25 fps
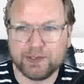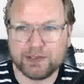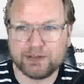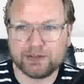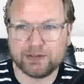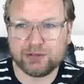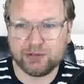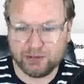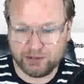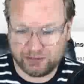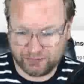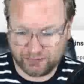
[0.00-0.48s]
Let's
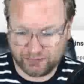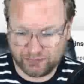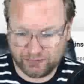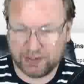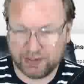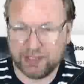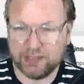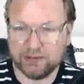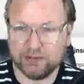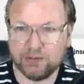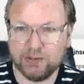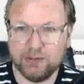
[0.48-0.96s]
search
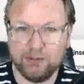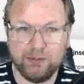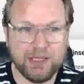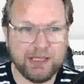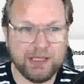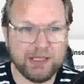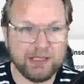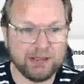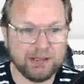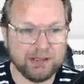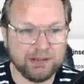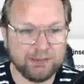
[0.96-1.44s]
for Henry
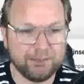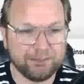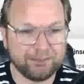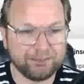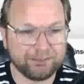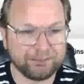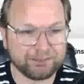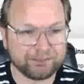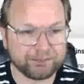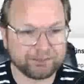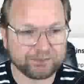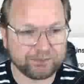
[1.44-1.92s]
Bailey.
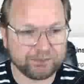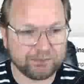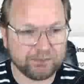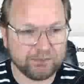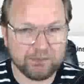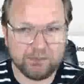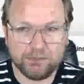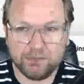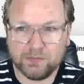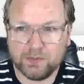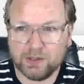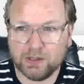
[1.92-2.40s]

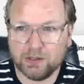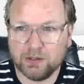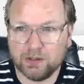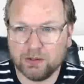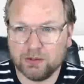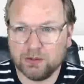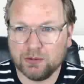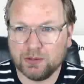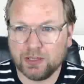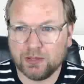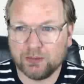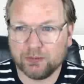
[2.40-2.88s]

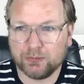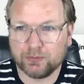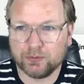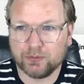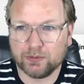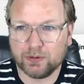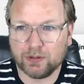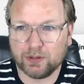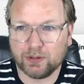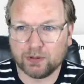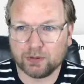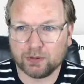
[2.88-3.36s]
Oh, I've
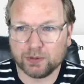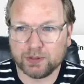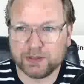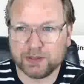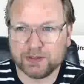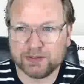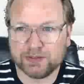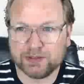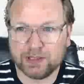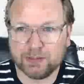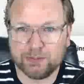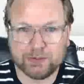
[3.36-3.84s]

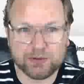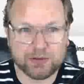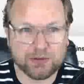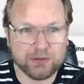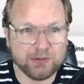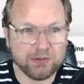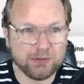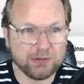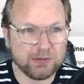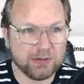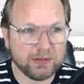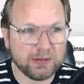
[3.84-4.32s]
already skipped
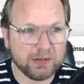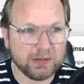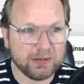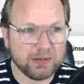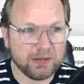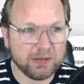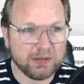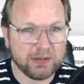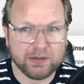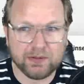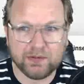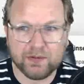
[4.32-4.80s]
you.
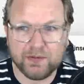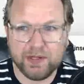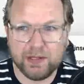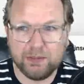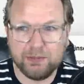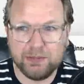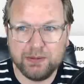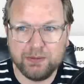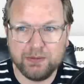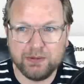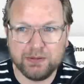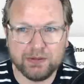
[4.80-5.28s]

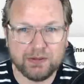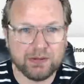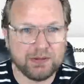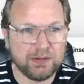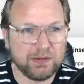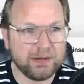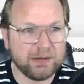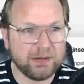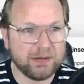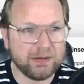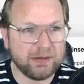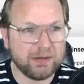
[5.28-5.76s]
Debbie,
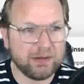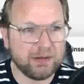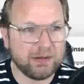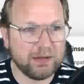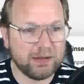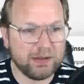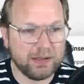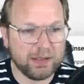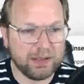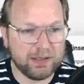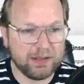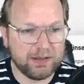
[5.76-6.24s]

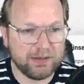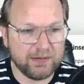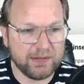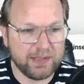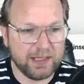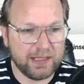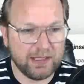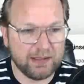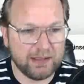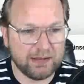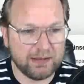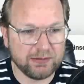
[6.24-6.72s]
and
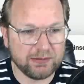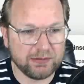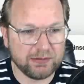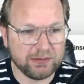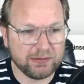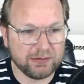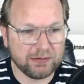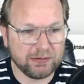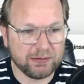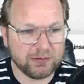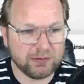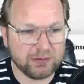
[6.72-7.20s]
then
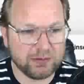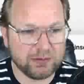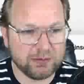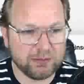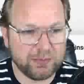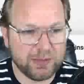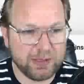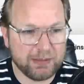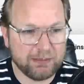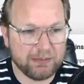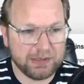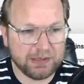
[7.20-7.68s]

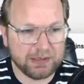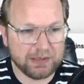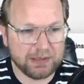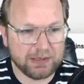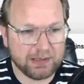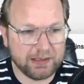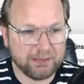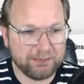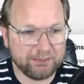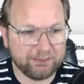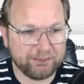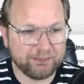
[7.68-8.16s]

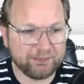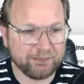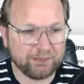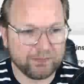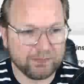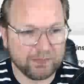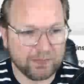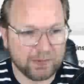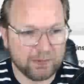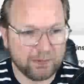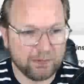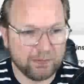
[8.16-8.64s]
Pamela,
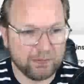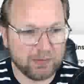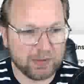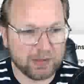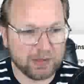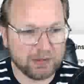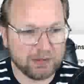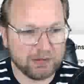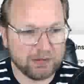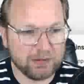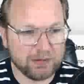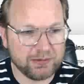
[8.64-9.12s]

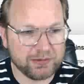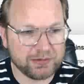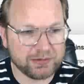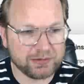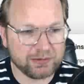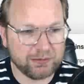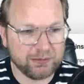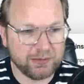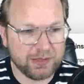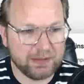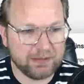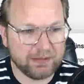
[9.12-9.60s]
Marlon,
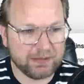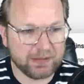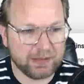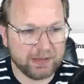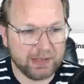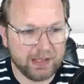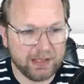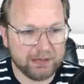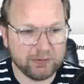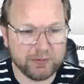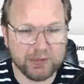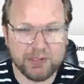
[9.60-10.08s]

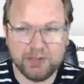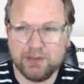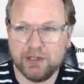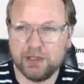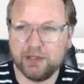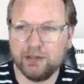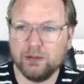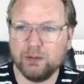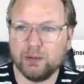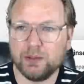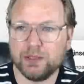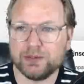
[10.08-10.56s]
Samantha, Henry.
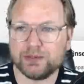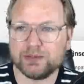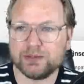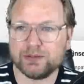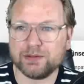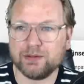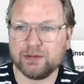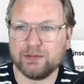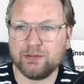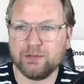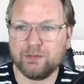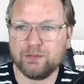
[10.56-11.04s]
There he
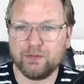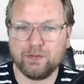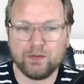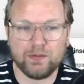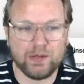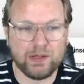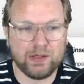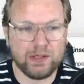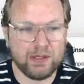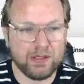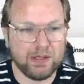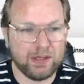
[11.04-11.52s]
was.
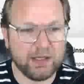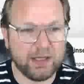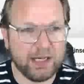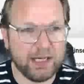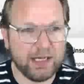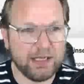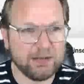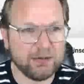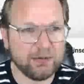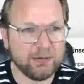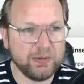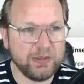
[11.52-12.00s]

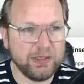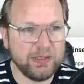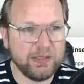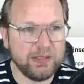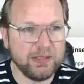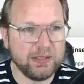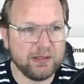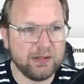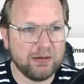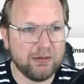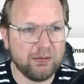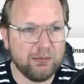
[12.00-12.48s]

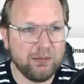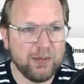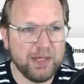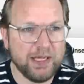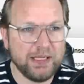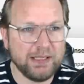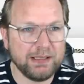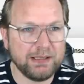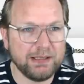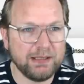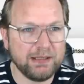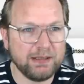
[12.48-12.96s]
Henry
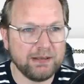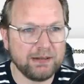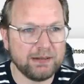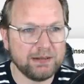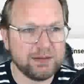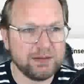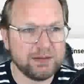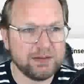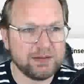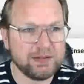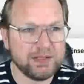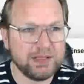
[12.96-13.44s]
Bailey.
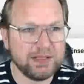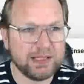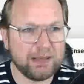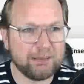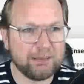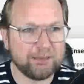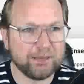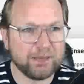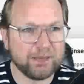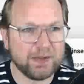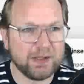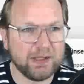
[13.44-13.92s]
You see
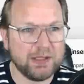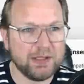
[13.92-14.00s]
that?